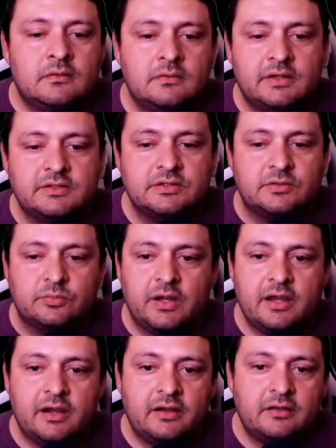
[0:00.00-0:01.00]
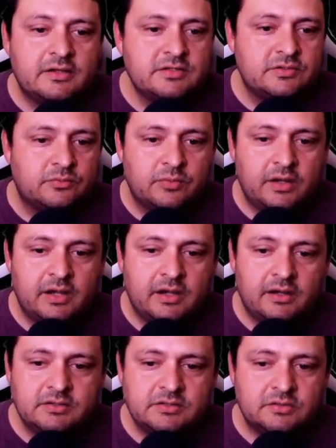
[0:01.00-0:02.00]
There's a rare, there's a
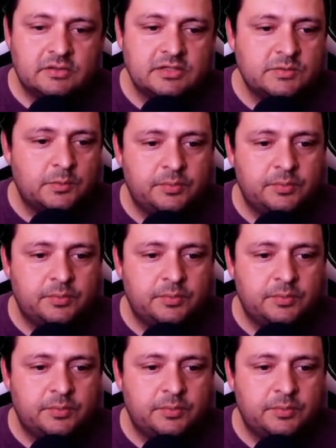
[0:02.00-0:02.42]
rare, so at least we're